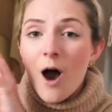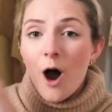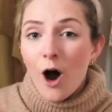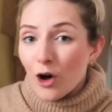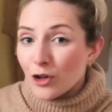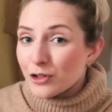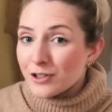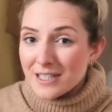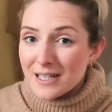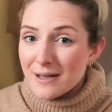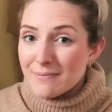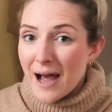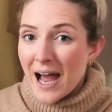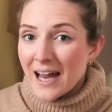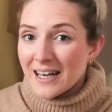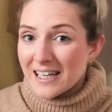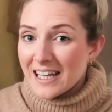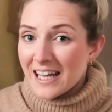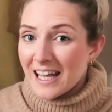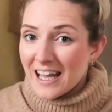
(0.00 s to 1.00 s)
onto your
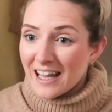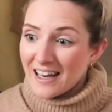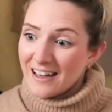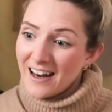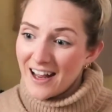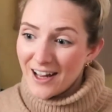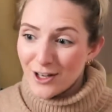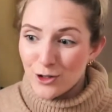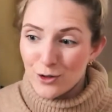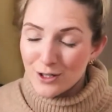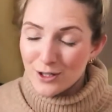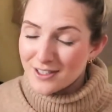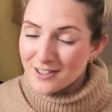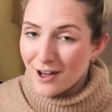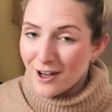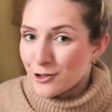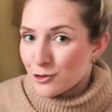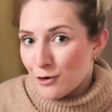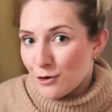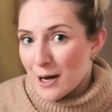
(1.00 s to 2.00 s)
mannequin and you can
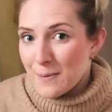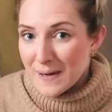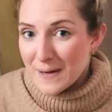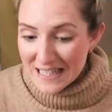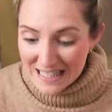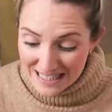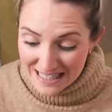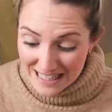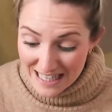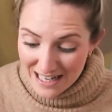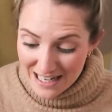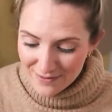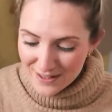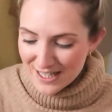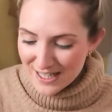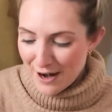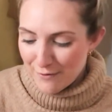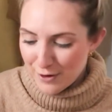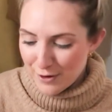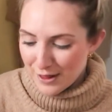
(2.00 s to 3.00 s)
start draping sleeves
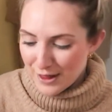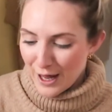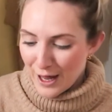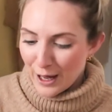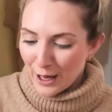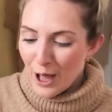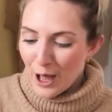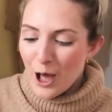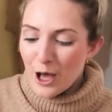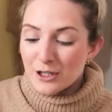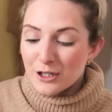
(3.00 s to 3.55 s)
and everything.